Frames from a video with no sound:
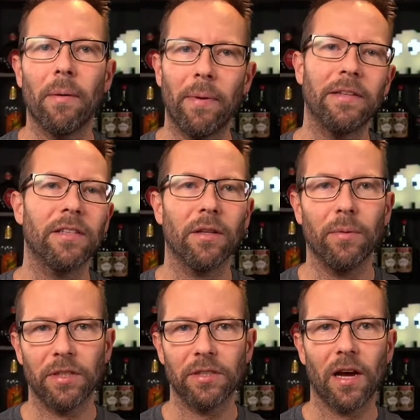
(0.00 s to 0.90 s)
basically
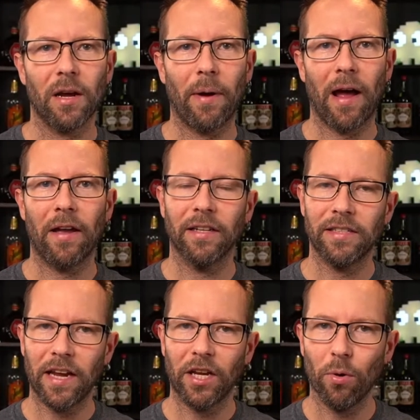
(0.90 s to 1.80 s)
we just talk about how you can
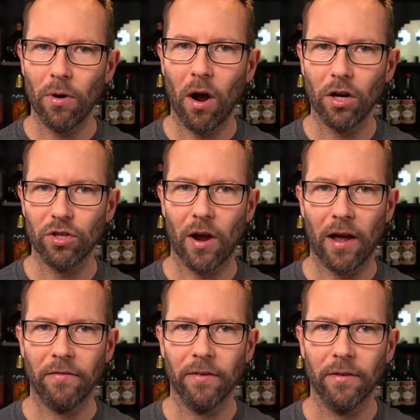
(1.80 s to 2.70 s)
take your hard drive